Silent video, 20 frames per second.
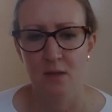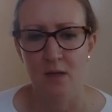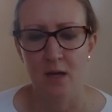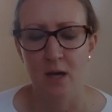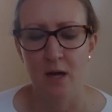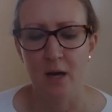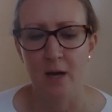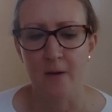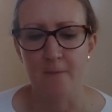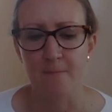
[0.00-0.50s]

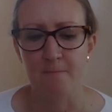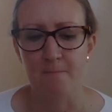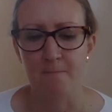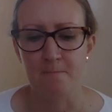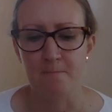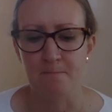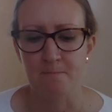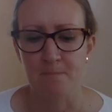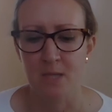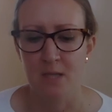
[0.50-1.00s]

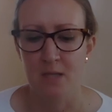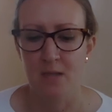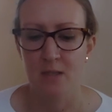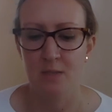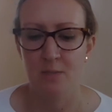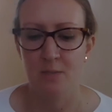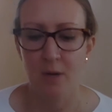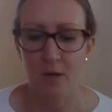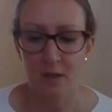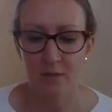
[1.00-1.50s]
that's
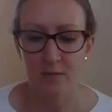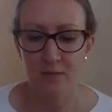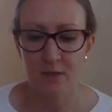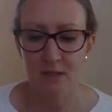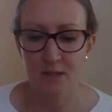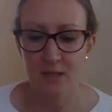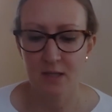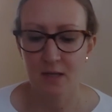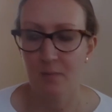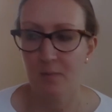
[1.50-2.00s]
part of
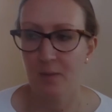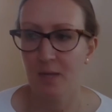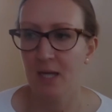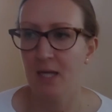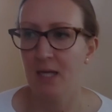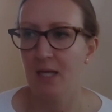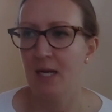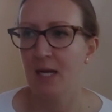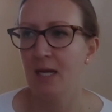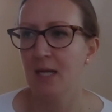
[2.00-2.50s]
this
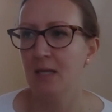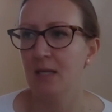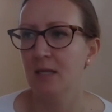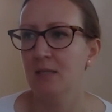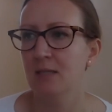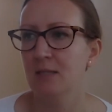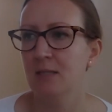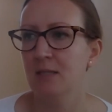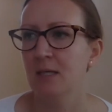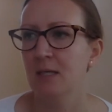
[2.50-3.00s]
campaign,
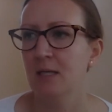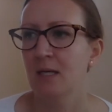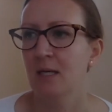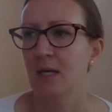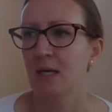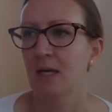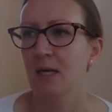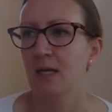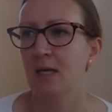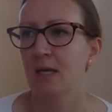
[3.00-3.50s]

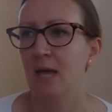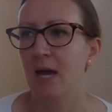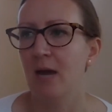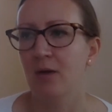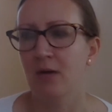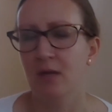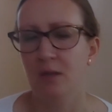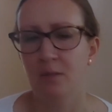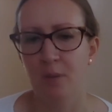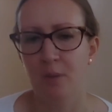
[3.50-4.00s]
and how
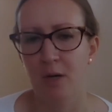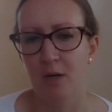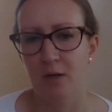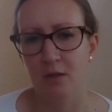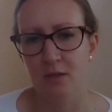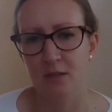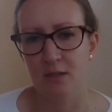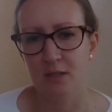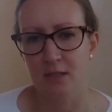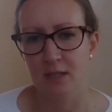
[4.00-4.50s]
can
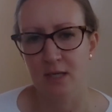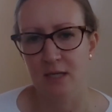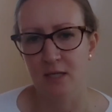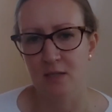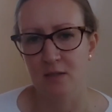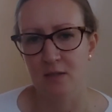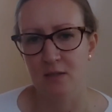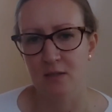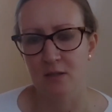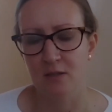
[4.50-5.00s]
partners
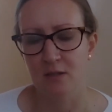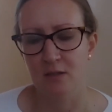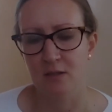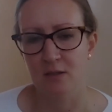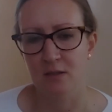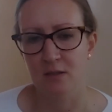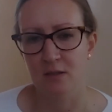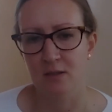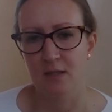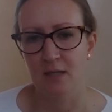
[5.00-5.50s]

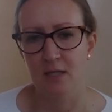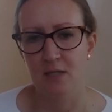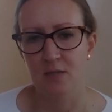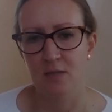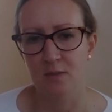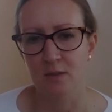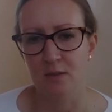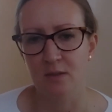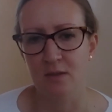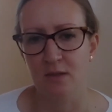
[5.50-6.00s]
engage
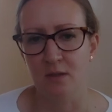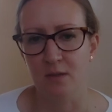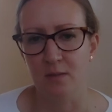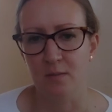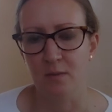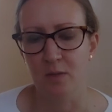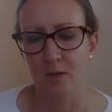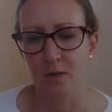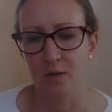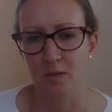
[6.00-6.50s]
with
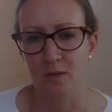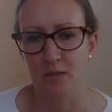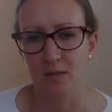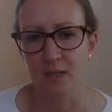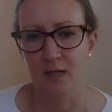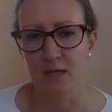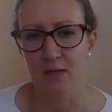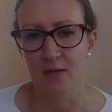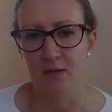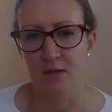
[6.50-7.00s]
Alone
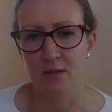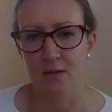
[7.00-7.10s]
Together?